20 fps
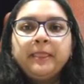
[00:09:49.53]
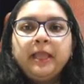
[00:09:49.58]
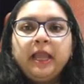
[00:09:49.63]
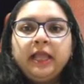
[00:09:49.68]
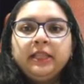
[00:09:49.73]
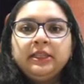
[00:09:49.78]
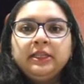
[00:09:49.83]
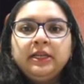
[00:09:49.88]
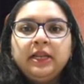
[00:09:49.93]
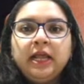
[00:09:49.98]

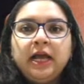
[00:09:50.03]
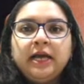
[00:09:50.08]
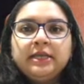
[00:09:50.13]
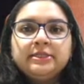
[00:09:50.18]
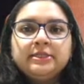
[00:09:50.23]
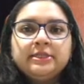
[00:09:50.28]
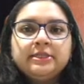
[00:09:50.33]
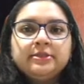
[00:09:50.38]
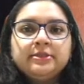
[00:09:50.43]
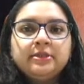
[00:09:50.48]
And the
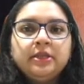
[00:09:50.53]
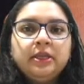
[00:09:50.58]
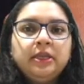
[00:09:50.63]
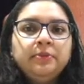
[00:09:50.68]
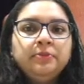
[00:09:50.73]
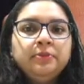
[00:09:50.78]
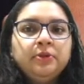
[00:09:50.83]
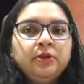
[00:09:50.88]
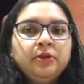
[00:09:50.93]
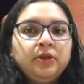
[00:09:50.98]
last is the
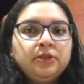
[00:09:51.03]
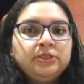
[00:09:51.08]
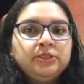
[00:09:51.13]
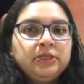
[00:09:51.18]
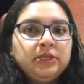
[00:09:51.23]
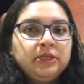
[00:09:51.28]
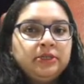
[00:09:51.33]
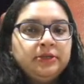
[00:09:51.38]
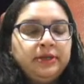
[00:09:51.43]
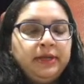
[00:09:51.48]

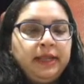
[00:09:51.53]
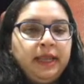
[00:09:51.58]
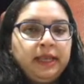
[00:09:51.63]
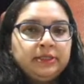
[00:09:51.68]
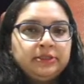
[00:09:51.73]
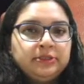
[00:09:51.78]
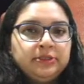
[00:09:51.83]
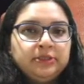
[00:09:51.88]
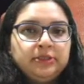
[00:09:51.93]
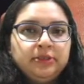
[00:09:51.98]
immunological
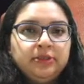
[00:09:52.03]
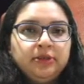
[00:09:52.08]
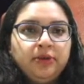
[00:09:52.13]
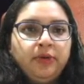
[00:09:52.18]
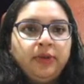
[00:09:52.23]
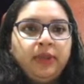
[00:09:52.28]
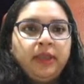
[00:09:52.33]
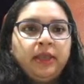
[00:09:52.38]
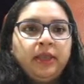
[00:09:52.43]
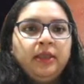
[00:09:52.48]
reaction,
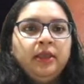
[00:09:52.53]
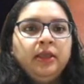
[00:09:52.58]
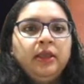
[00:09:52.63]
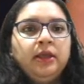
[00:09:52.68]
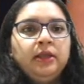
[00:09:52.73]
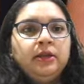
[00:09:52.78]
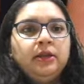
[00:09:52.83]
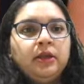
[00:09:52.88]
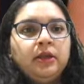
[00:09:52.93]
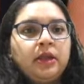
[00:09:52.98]
okay.
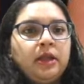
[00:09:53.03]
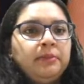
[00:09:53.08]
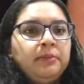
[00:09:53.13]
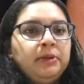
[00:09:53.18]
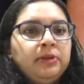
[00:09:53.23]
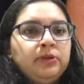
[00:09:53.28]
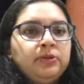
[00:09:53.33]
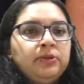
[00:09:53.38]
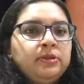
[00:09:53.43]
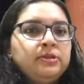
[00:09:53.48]
Now
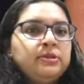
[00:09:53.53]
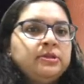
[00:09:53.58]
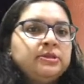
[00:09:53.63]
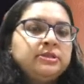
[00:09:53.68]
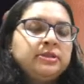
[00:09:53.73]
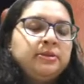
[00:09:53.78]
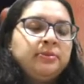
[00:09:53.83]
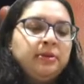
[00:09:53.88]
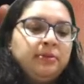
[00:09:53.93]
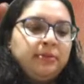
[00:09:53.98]
coming to the
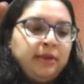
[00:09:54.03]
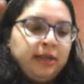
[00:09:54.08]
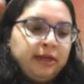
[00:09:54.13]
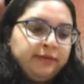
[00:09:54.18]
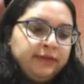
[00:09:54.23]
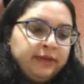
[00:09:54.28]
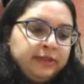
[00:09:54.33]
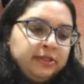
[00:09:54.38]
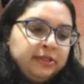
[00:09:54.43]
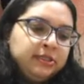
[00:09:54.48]
systemic
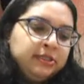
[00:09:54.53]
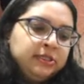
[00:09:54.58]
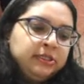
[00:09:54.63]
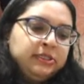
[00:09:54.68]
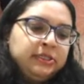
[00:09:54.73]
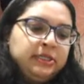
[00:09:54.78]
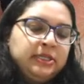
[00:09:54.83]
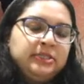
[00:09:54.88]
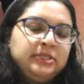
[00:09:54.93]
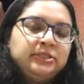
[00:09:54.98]

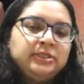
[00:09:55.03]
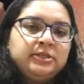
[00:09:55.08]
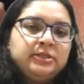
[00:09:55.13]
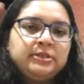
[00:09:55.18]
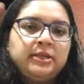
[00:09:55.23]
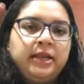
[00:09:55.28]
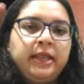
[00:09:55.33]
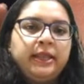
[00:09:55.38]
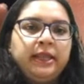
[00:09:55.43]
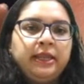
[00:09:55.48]
manifestation, they are
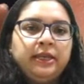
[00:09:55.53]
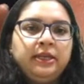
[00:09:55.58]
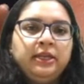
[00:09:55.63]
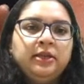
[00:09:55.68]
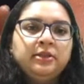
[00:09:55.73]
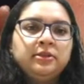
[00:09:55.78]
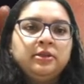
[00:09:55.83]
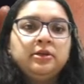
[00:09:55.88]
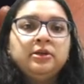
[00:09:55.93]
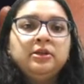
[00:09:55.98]
just like any
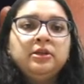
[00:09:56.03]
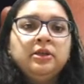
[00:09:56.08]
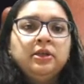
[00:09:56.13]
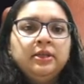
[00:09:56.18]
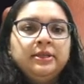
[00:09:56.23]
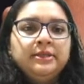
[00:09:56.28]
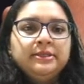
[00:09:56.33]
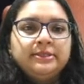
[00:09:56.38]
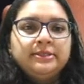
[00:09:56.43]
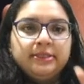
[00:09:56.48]
other
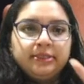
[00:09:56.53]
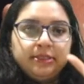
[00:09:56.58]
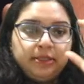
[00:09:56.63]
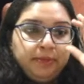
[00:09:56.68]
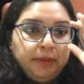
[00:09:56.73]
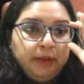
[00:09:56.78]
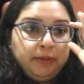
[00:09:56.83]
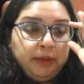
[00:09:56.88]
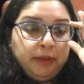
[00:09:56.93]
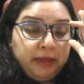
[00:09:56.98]

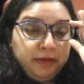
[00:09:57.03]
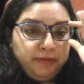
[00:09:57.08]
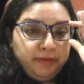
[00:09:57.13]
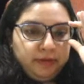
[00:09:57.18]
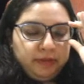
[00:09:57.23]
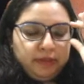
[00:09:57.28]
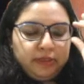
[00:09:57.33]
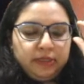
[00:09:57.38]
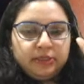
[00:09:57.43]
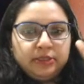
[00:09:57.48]
systemic
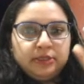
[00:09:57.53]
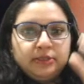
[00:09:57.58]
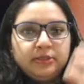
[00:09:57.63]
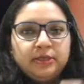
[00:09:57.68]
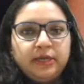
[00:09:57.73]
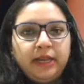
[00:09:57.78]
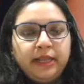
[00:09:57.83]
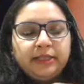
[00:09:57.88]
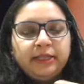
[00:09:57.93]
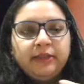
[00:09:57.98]

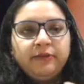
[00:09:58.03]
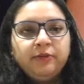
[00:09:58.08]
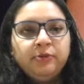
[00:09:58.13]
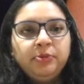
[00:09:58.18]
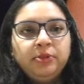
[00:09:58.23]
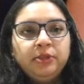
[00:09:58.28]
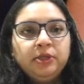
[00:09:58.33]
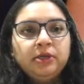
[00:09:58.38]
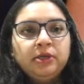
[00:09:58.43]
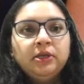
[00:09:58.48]
manifestations. Like there will
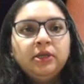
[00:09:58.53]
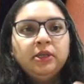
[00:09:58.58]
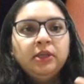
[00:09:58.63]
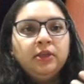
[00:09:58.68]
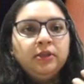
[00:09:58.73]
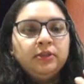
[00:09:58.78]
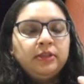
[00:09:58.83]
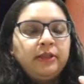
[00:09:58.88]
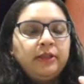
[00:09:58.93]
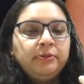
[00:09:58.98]
be the
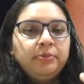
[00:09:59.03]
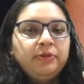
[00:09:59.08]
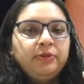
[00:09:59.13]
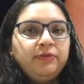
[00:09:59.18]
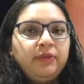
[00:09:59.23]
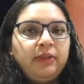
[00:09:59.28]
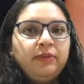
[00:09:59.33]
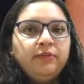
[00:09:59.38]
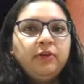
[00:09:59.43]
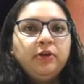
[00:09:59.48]
there will be
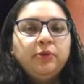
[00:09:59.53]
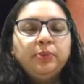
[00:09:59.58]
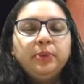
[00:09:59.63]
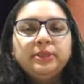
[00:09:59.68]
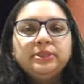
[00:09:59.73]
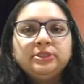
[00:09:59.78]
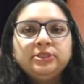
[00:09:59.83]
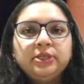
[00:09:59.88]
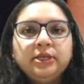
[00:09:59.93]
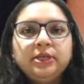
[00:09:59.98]
fever
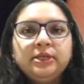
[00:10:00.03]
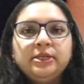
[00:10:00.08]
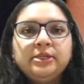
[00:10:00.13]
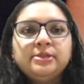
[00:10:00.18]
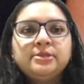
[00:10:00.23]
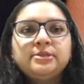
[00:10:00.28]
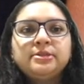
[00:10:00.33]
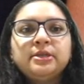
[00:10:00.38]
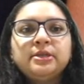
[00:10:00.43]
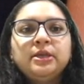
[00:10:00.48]
with
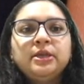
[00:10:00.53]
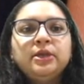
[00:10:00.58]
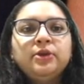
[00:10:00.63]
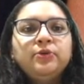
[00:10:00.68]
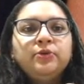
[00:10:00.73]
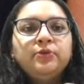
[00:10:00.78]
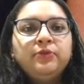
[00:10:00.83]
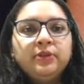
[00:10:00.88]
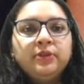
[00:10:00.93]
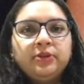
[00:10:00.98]
chills,
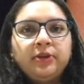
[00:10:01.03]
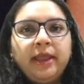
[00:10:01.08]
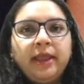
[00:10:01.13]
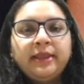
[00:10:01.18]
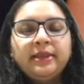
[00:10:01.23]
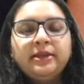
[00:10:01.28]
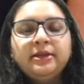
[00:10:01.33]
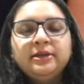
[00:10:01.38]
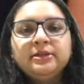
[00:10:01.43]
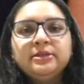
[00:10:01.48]
with
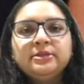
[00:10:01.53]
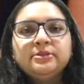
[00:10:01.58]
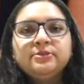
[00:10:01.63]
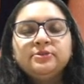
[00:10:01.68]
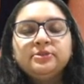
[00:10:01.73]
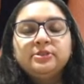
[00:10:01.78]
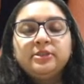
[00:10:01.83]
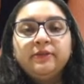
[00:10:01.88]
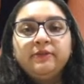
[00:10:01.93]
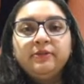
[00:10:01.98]
rigors,
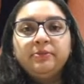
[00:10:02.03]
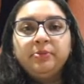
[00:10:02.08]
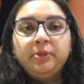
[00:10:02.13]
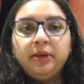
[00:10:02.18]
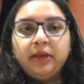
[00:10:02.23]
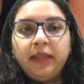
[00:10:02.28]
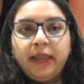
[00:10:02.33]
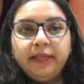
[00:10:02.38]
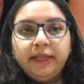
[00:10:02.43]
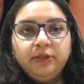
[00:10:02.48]
there will be
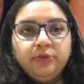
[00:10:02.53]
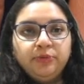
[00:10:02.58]
night